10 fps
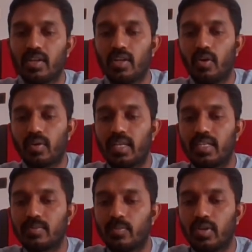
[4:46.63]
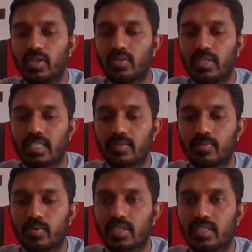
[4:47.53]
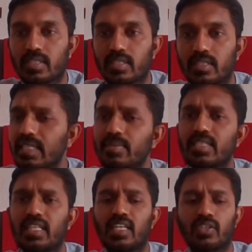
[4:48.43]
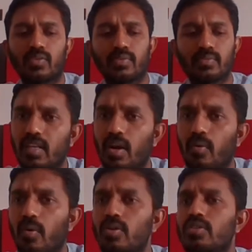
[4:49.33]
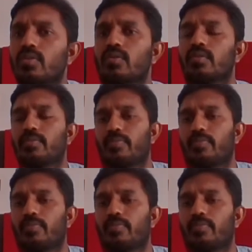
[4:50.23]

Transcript: Okay, let's move into the next position. Same scenario. Now also,